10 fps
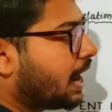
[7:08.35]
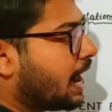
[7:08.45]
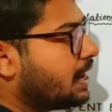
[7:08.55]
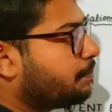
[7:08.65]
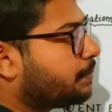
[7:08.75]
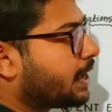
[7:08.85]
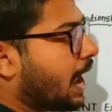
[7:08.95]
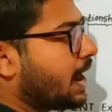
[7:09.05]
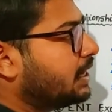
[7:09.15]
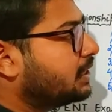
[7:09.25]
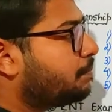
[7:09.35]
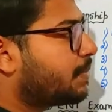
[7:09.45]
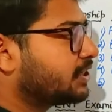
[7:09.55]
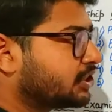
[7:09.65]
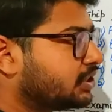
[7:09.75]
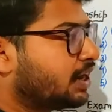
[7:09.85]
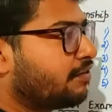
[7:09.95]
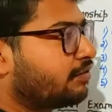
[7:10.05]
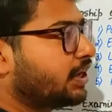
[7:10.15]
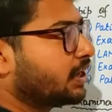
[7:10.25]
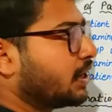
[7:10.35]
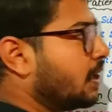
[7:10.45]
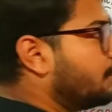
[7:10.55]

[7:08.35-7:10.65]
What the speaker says: and behind the patient left ear.